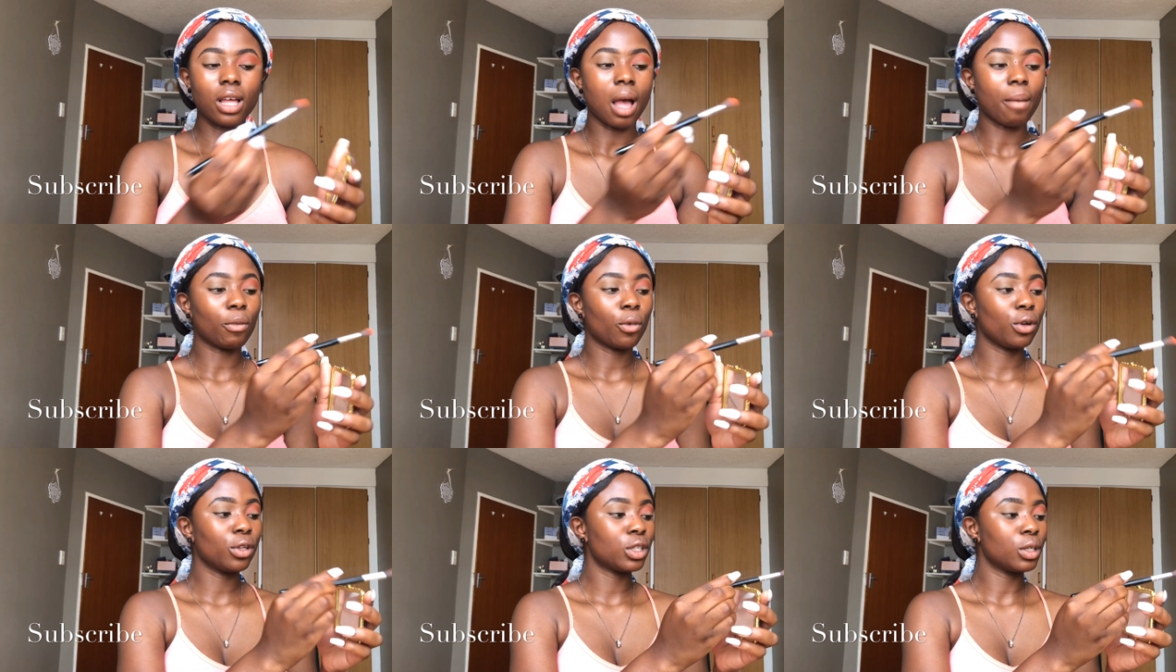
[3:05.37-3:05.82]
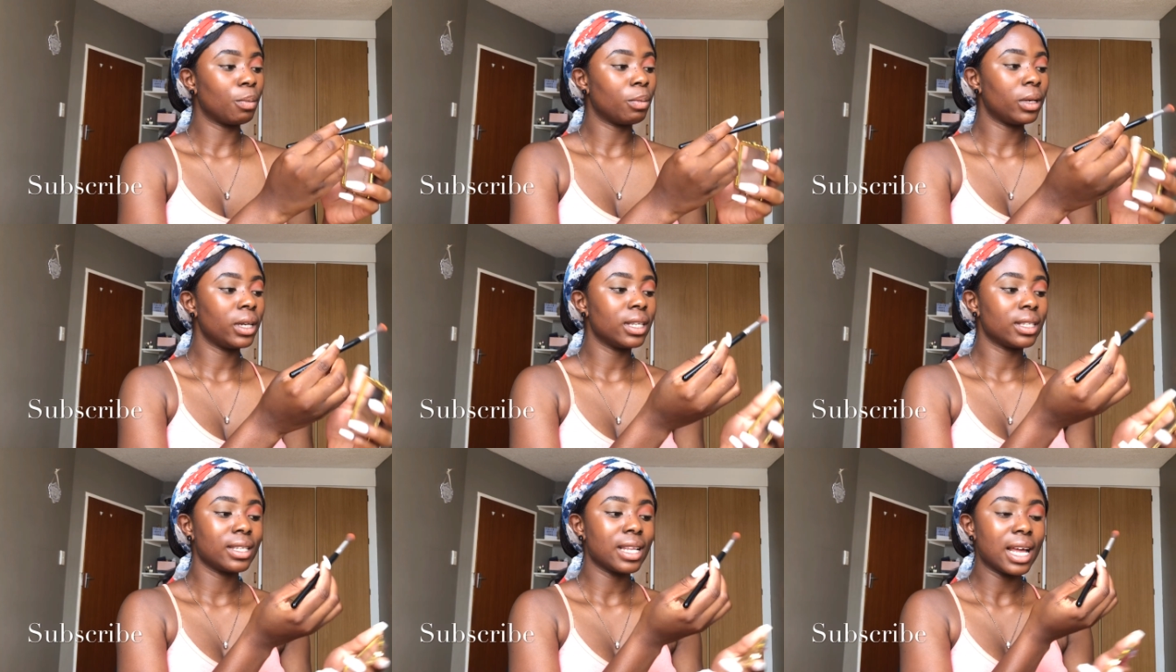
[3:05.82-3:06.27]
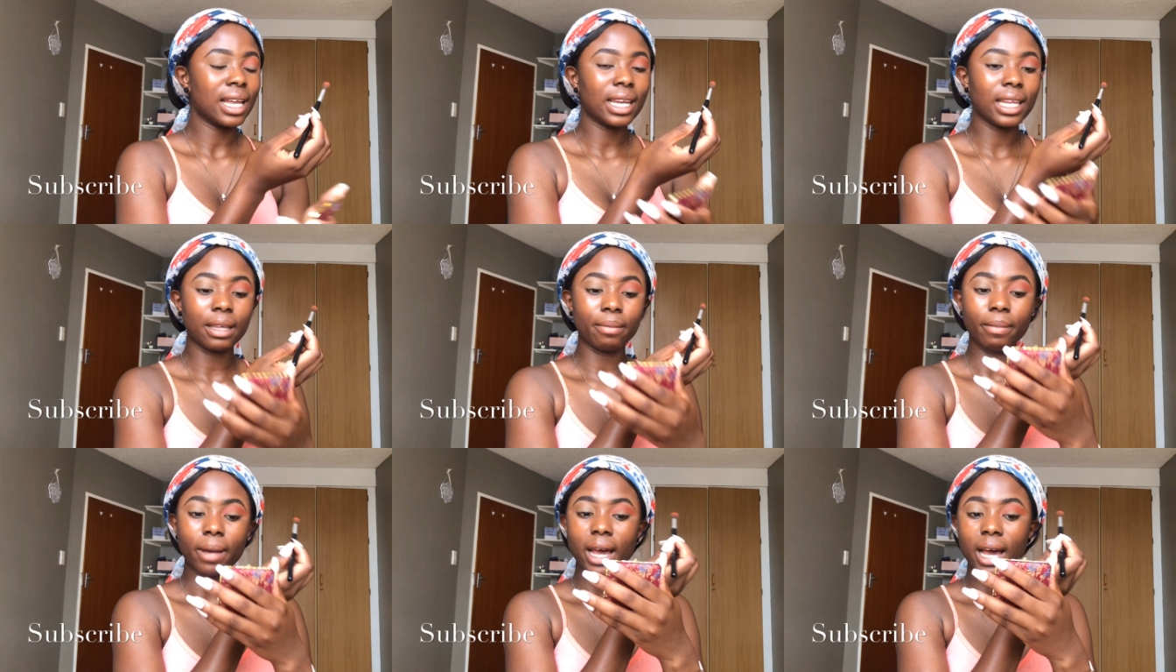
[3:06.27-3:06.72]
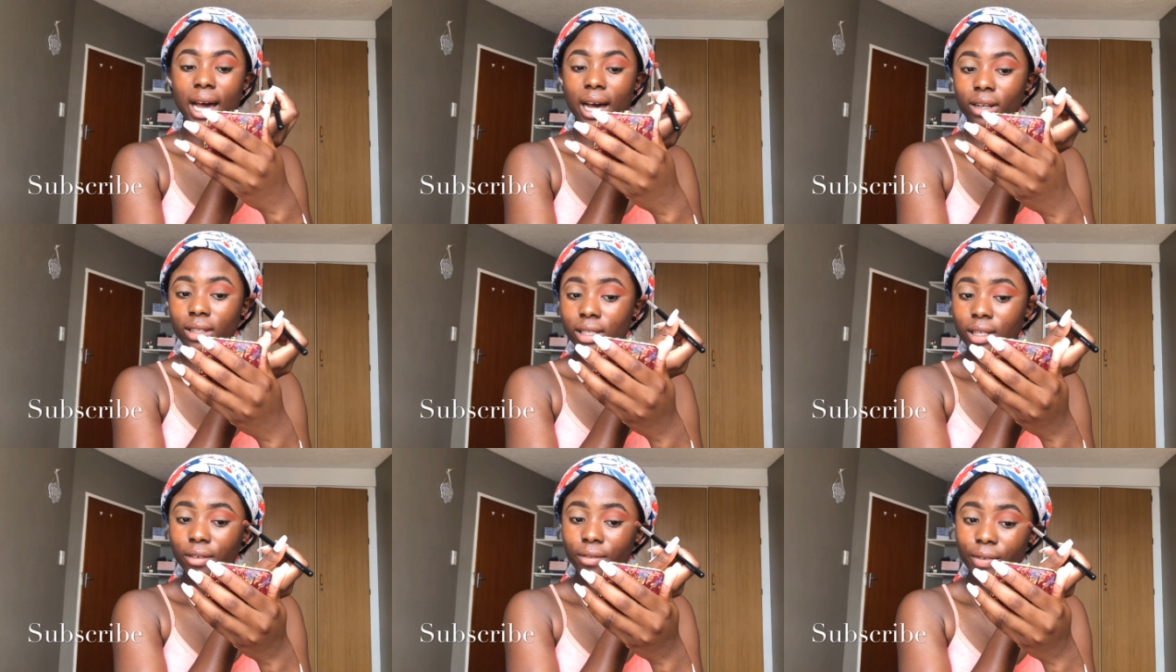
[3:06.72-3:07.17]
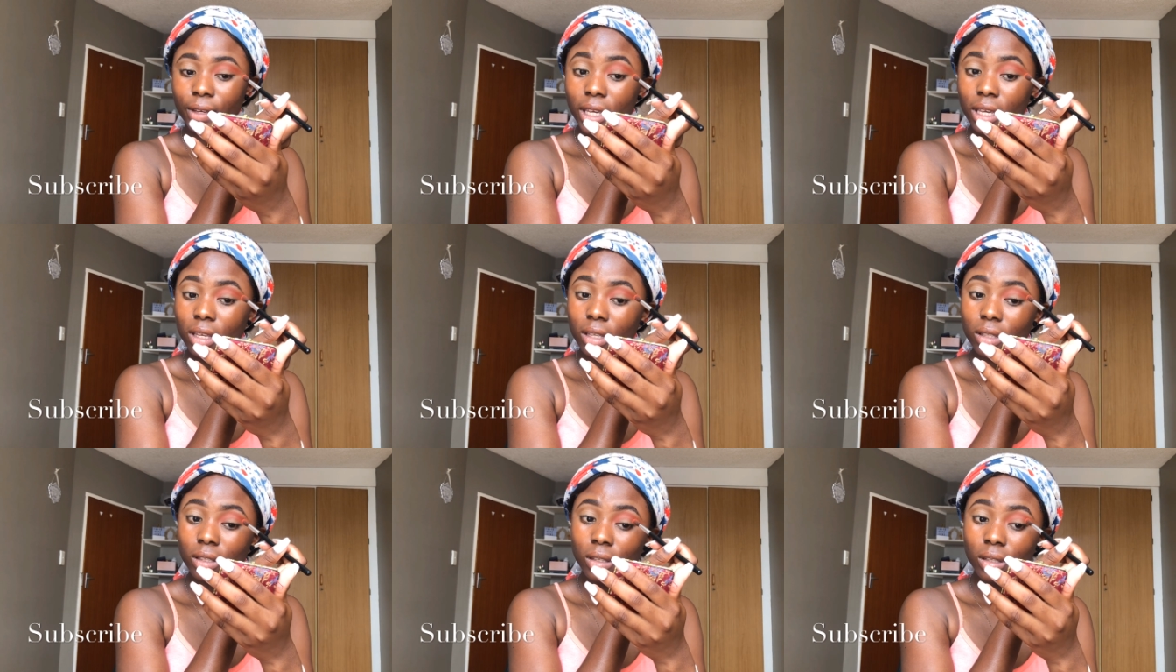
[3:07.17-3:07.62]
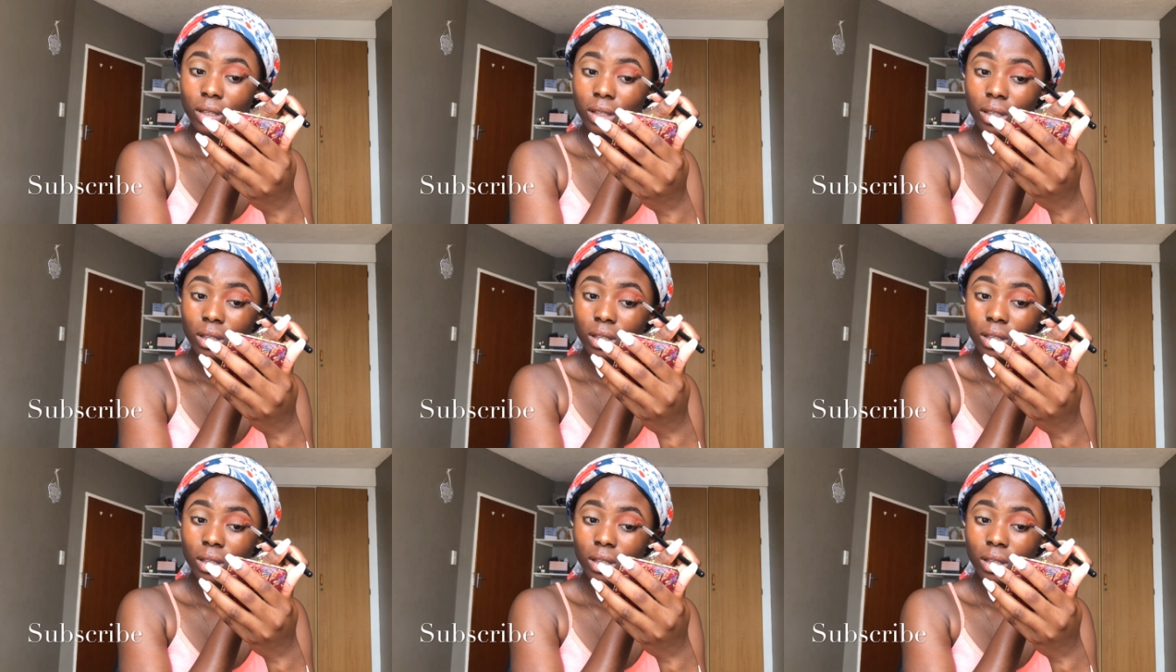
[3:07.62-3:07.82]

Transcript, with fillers: I'm going to place that in my outer V